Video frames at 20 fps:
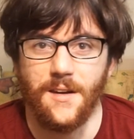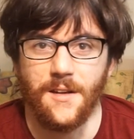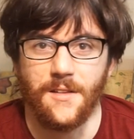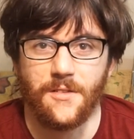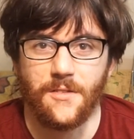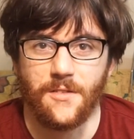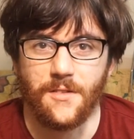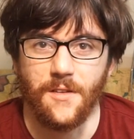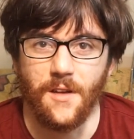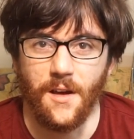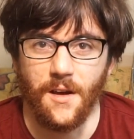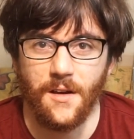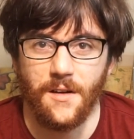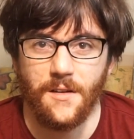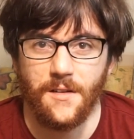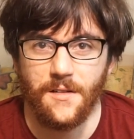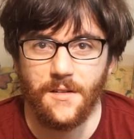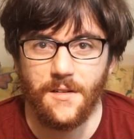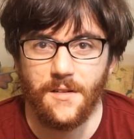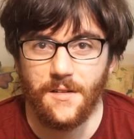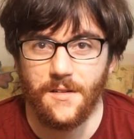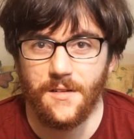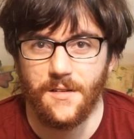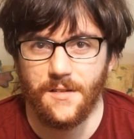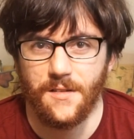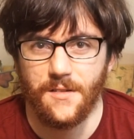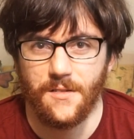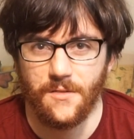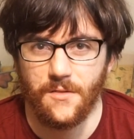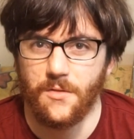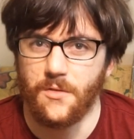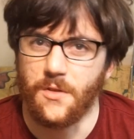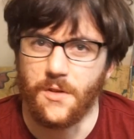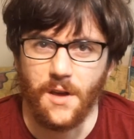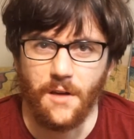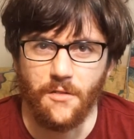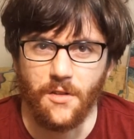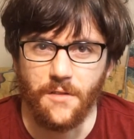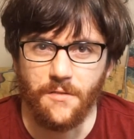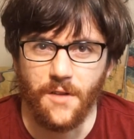you
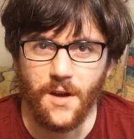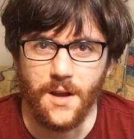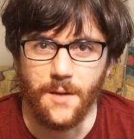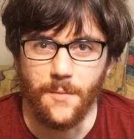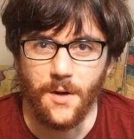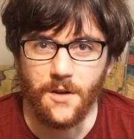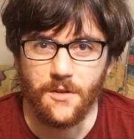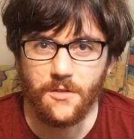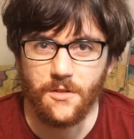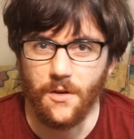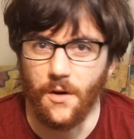can't really find it much.